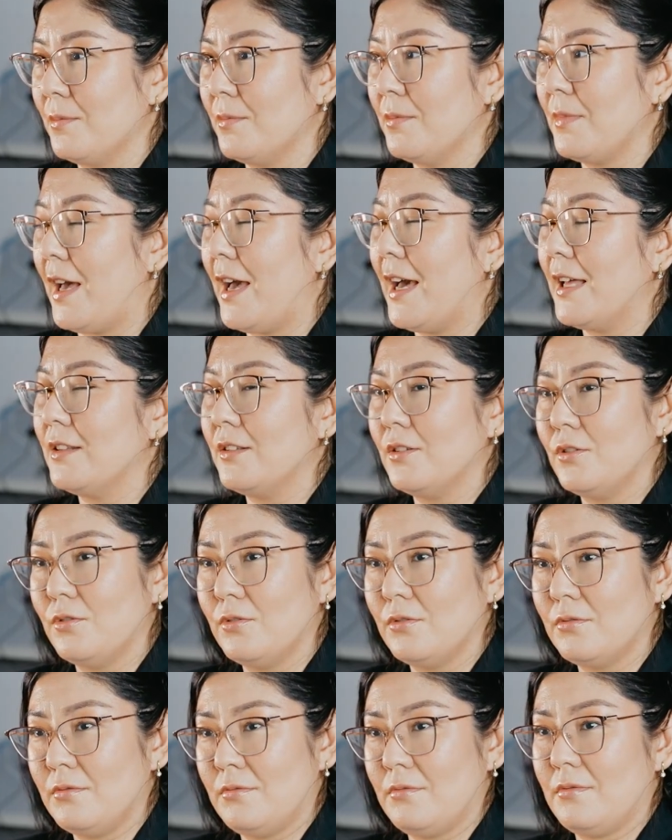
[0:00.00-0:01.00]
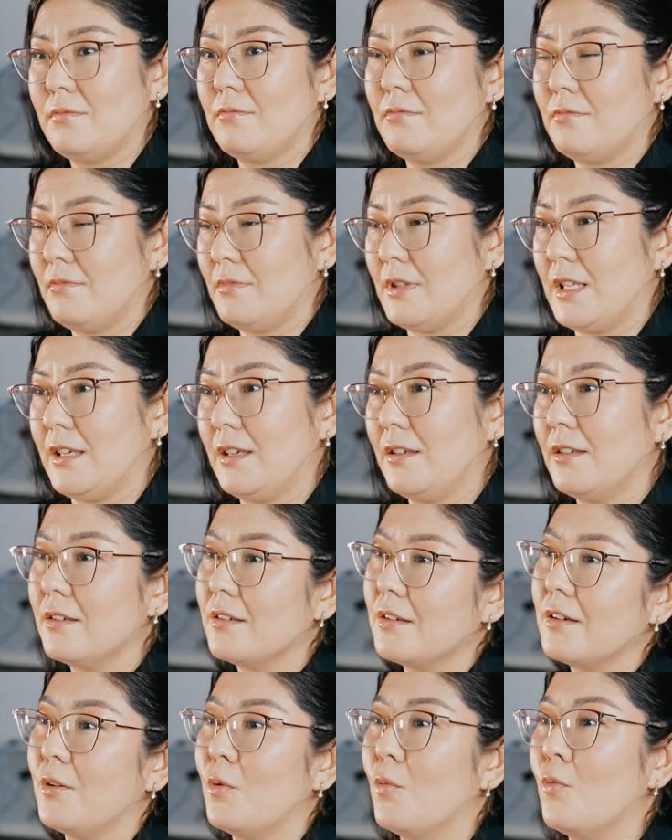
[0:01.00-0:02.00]
had a good, like
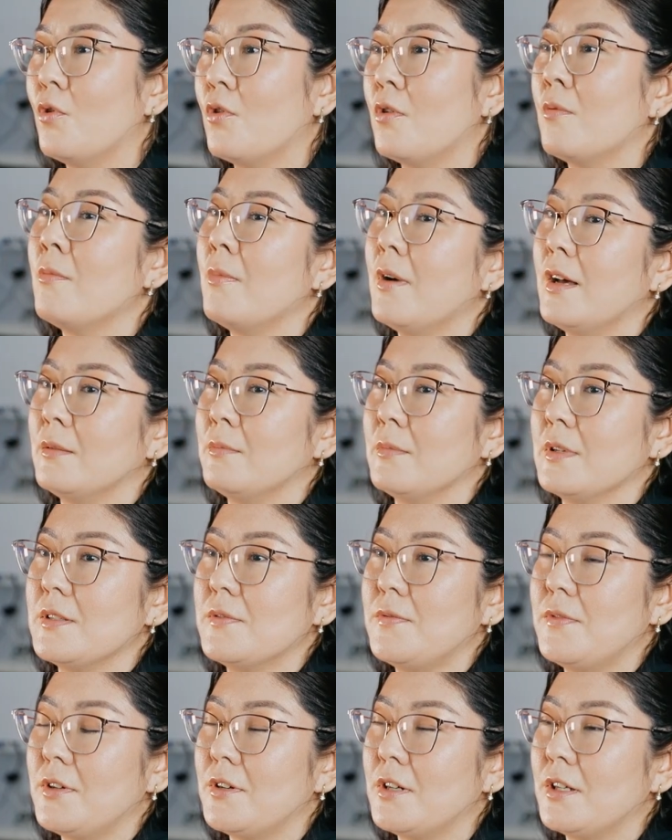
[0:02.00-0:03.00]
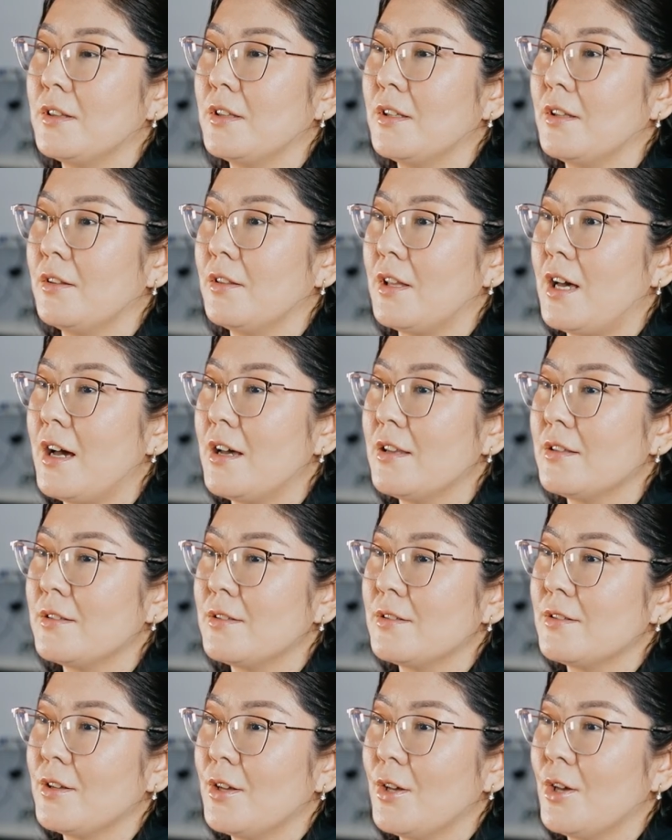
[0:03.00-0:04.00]
a warm atmosphere in the
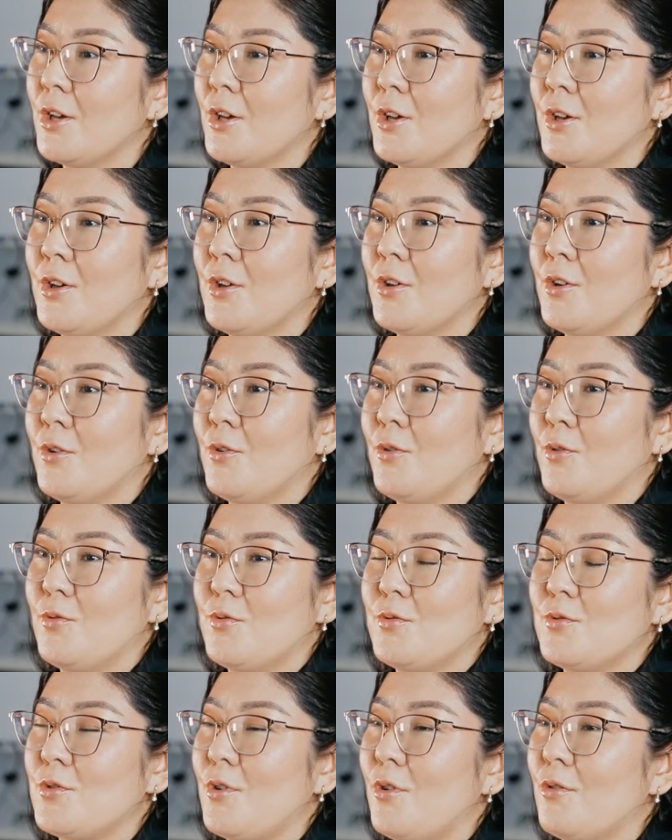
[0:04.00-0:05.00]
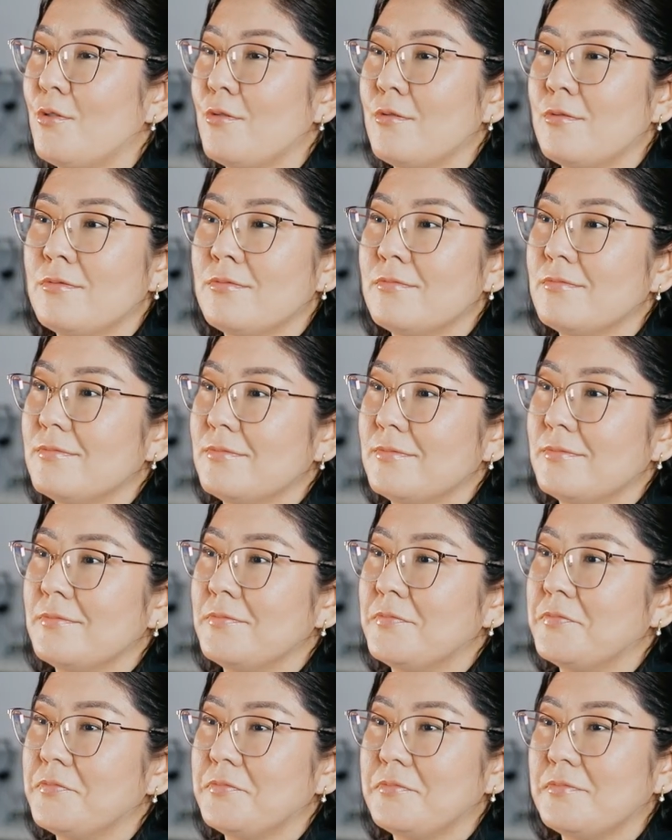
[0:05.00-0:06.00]
class. So
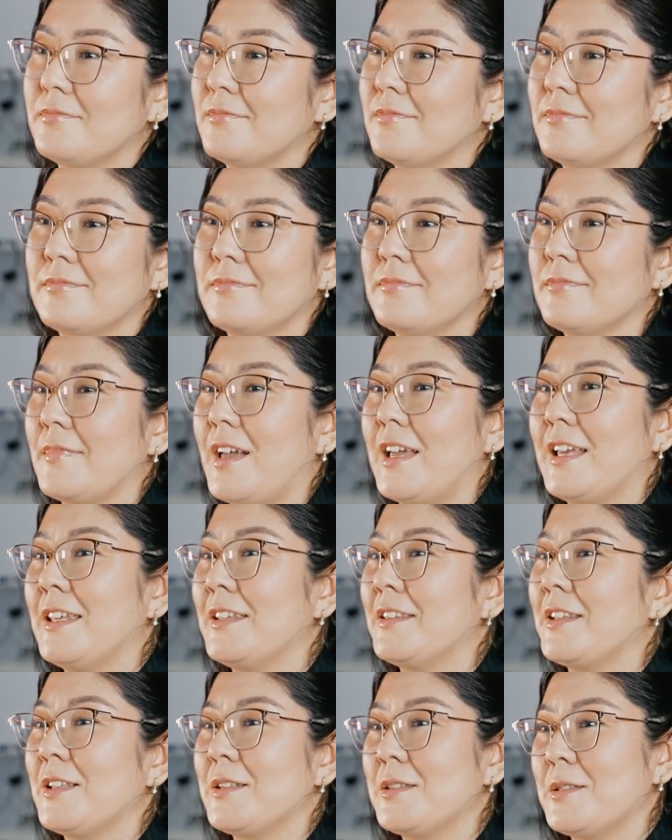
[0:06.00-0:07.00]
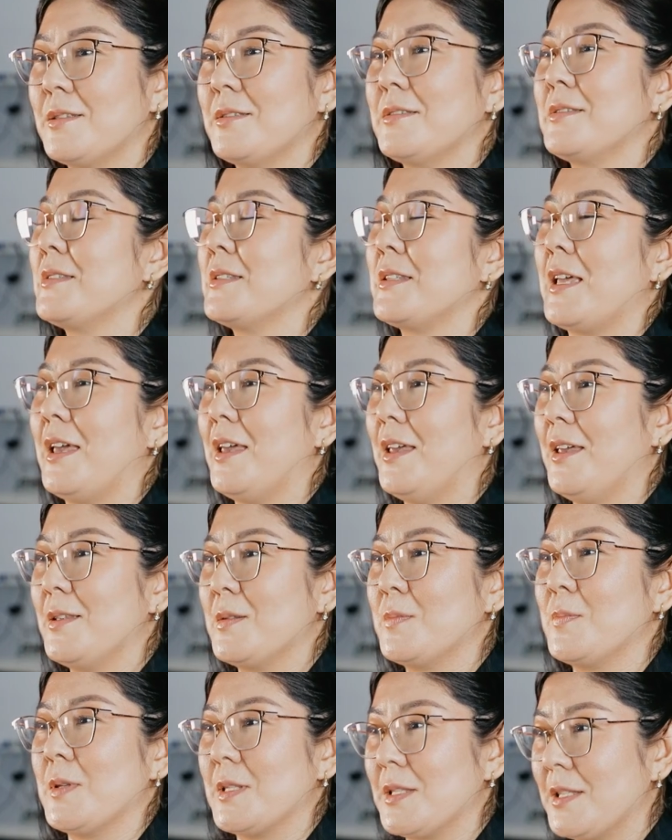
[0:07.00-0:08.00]
I cannot say
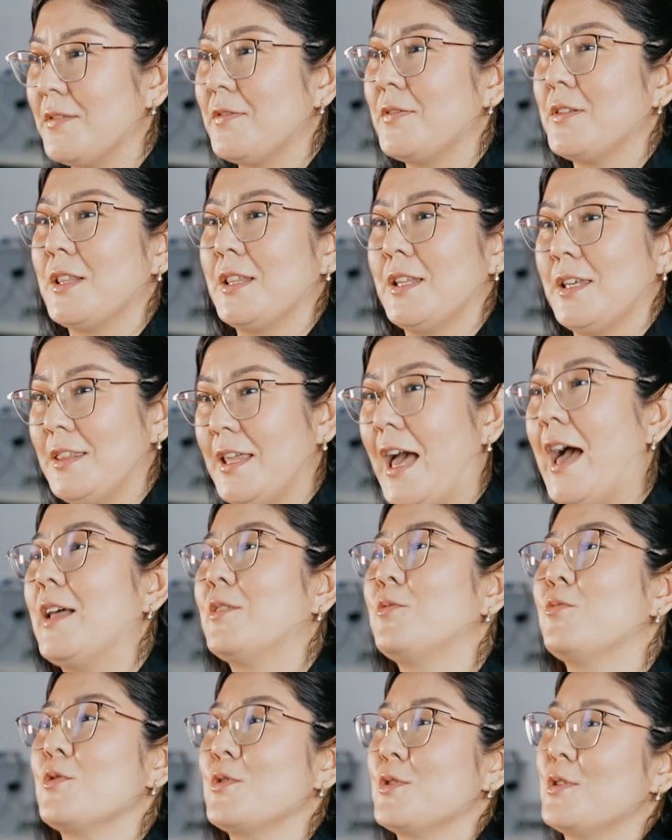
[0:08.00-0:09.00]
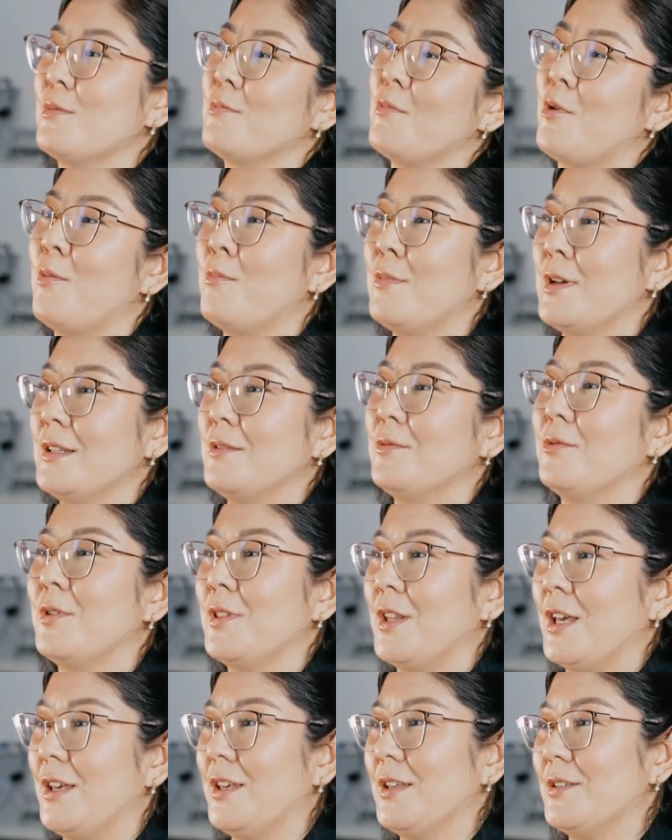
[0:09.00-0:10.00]
specifically that was the moment
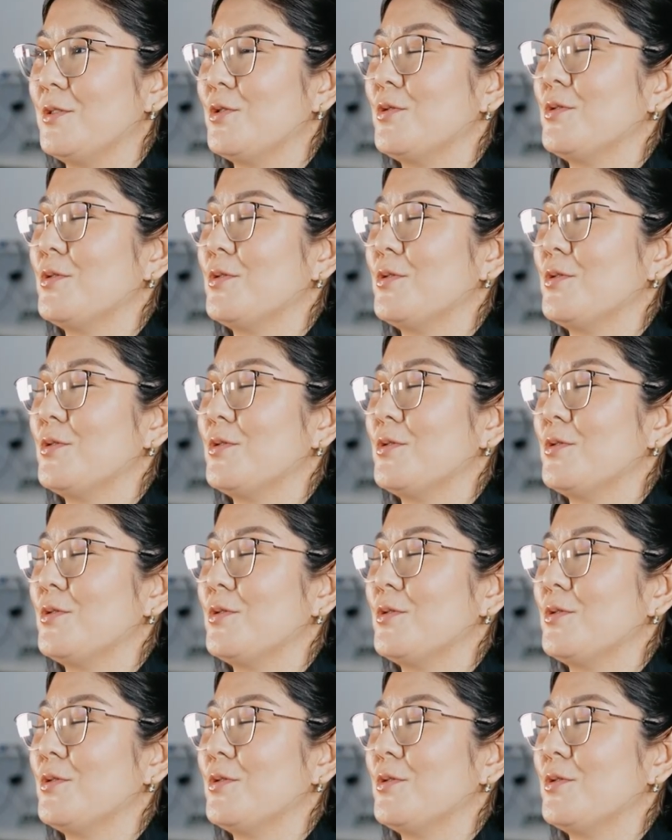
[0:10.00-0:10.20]
when I